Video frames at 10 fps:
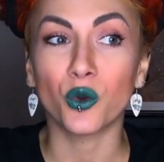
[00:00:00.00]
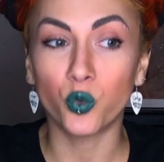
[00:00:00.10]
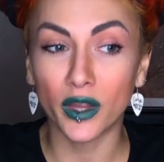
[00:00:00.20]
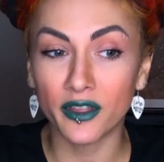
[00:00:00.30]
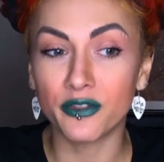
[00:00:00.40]

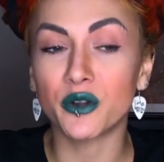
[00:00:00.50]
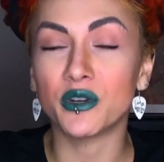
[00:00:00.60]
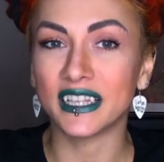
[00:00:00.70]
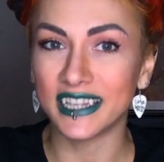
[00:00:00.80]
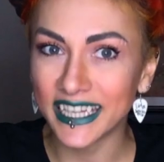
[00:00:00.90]
with the
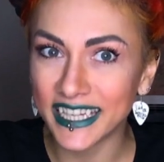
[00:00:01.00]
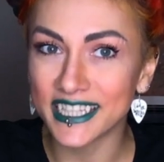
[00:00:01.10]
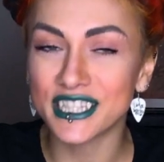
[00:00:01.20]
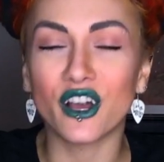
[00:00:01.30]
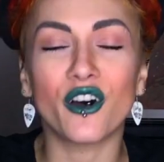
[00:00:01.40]

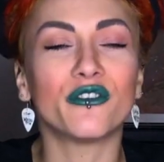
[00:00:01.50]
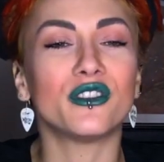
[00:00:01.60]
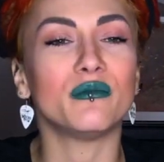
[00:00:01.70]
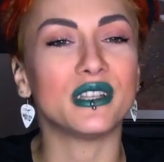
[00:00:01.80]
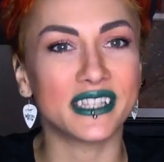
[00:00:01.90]
release of
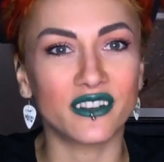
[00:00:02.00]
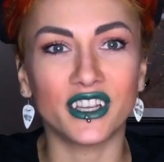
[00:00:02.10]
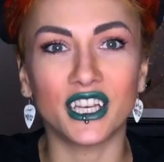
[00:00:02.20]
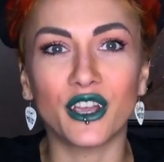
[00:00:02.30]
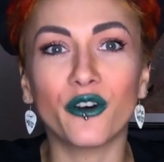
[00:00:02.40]
the music
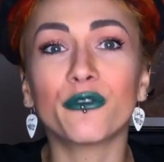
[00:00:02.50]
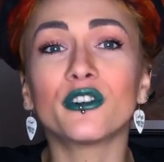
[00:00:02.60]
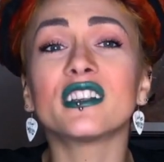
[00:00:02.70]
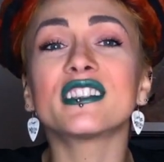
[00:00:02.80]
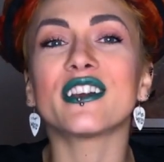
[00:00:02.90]
video
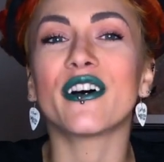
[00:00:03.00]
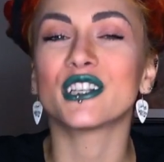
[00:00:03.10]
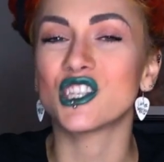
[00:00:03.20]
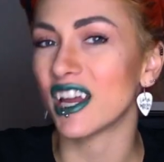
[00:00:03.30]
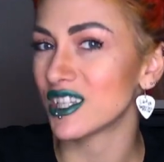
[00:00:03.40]
for the
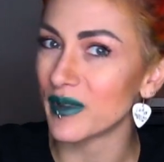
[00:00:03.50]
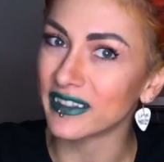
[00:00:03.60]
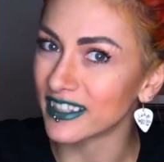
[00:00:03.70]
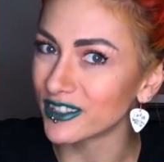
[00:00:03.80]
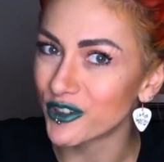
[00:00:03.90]
song
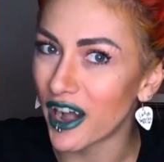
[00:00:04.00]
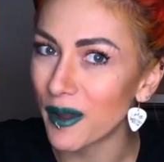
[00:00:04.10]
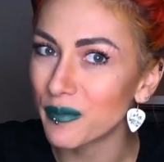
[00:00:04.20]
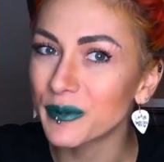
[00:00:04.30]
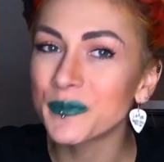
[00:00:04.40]
Judgmental
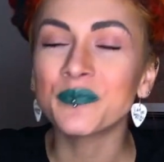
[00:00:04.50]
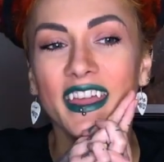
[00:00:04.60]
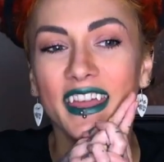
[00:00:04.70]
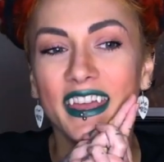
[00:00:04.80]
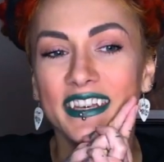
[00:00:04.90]
Trap.
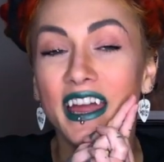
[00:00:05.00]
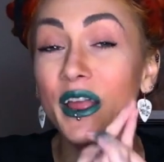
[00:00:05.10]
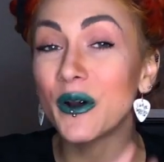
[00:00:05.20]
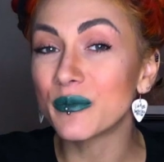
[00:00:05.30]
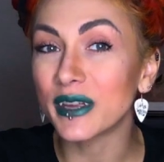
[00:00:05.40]
And I
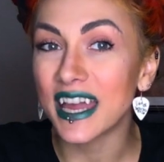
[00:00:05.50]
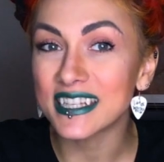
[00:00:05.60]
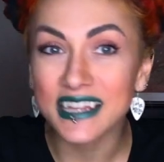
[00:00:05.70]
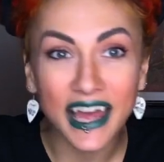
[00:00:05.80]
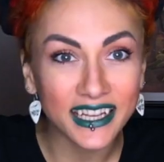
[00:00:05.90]
hope you
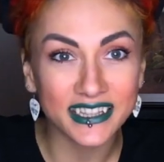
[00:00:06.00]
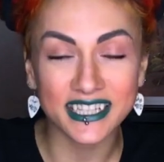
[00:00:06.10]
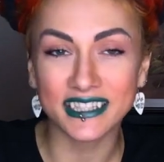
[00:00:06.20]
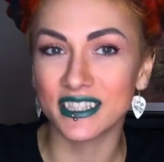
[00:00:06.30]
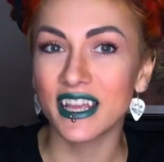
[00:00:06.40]
guys like
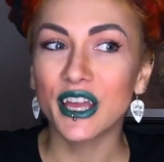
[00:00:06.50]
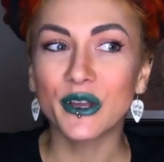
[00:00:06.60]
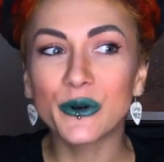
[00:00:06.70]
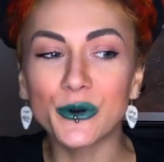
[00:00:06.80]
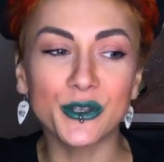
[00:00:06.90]
this
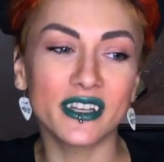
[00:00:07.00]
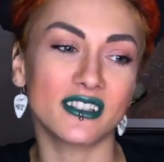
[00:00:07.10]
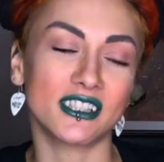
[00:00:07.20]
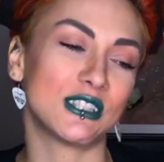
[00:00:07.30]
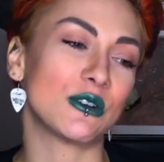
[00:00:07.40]
cool
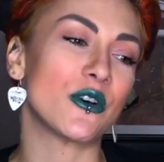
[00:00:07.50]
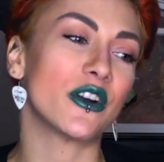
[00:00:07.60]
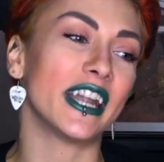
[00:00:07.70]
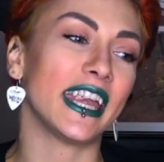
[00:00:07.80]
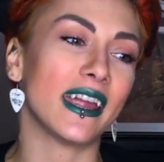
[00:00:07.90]
little
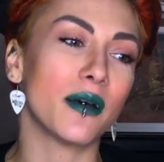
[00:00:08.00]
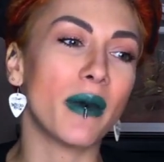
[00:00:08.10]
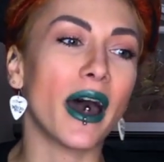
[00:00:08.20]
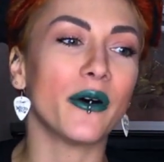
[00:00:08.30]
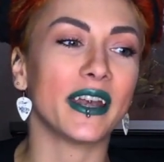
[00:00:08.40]
story
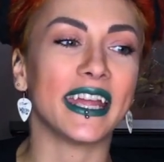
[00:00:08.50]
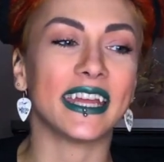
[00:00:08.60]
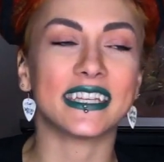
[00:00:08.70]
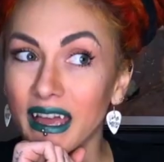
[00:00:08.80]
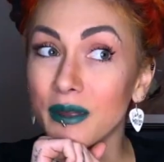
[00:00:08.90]
about
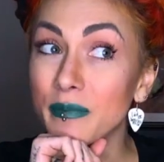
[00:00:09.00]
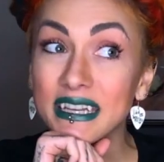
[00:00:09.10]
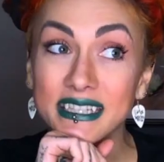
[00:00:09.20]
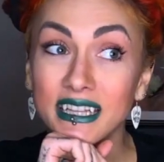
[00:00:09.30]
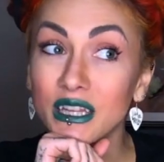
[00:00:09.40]
it. I
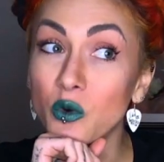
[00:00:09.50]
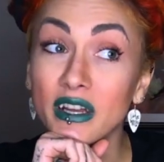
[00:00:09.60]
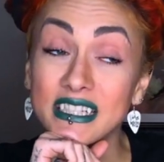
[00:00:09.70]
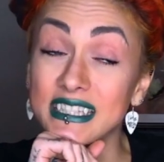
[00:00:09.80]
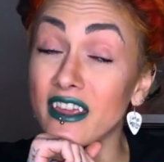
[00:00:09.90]
basically
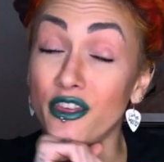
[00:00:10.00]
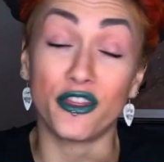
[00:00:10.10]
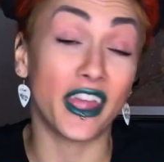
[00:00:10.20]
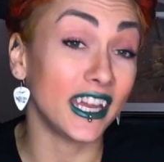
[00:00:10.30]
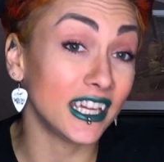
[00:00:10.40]
want to say
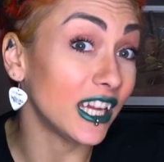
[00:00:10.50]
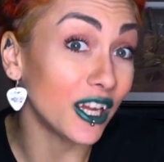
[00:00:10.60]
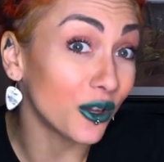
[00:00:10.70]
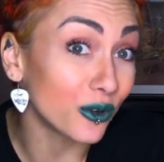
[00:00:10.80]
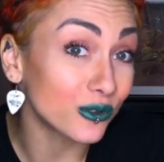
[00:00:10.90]
thank
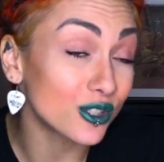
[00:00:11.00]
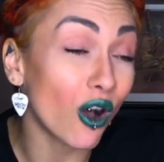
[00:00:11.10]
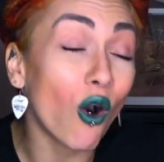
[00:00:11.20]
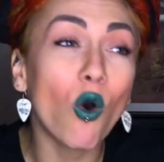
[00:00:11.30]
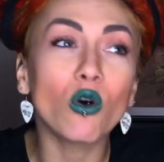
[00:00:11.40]
you to
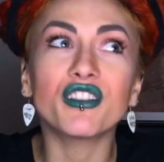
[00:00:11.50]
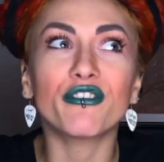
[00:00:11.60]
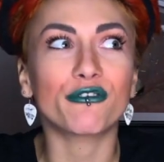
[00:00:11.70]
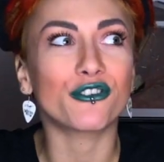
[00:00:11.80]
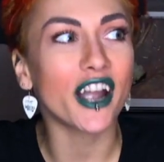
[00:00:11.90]
all the
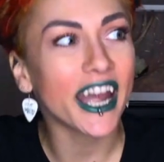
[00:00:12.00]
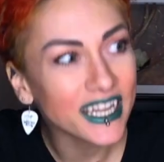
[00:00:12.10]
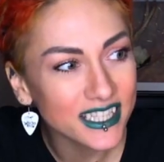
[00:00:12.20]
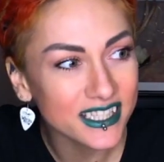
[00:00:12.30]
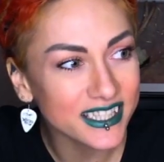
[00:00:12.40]

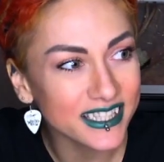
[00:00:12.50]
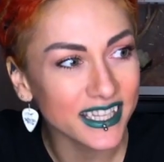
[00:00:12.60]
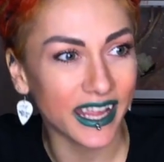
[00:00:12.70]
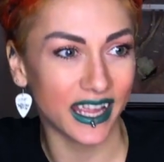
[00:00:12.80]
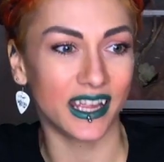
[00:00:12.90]
friends
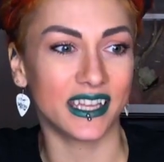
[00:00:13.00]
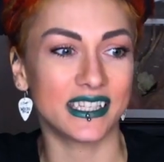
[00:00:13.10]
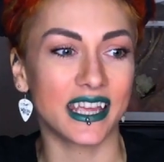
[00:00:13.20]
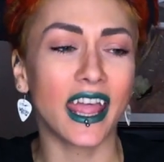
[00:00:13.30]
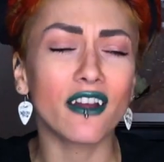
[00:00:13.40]

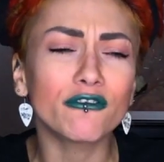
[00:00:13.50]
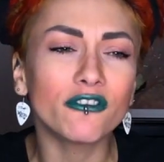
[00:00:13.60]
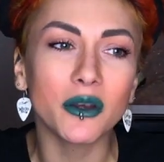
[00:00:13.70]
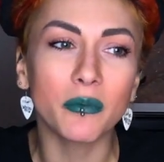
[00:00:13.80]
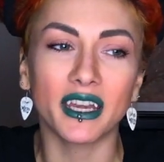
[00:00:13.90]
and
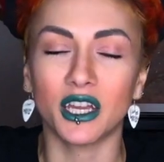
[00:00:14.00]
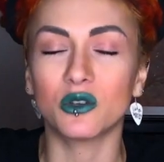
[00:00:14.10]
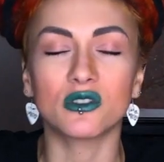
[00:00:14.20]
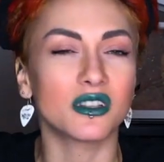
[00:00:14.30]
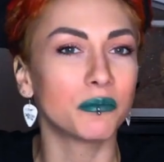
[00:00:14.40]
everybody
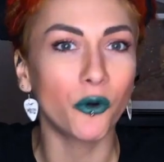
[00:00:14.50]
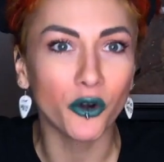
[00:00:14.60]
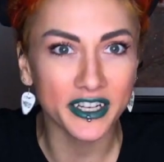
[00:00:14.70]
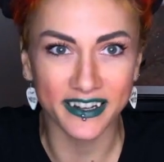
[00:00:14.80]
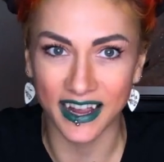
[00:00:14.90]
who
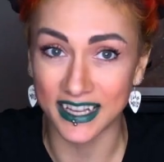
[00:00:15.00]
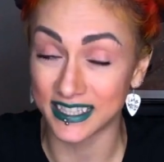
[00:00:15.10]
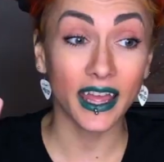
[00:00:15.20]
supported us